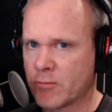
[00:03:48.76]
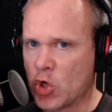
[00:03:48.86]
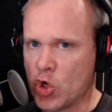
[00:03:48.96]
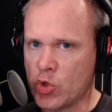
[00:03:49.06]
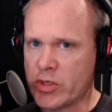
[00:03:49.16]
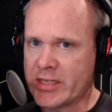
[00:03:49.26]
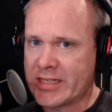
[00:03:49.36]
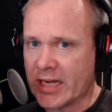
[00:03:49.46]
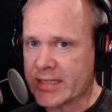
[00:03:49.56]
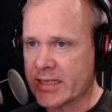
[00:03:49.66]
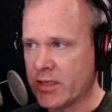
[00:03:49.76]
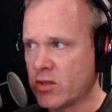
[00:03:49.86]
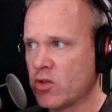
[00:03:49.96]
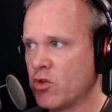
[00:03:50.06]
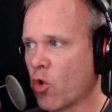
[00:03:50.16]
who
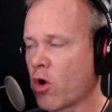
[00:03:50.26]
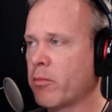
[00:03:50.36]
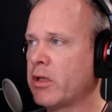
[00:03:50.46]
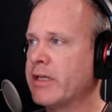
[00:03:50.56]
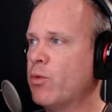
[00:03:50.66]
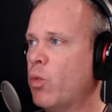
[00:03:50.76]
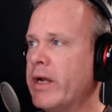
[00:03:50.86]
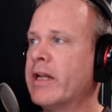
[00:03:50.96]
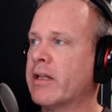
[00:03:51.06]
doesn't normally win a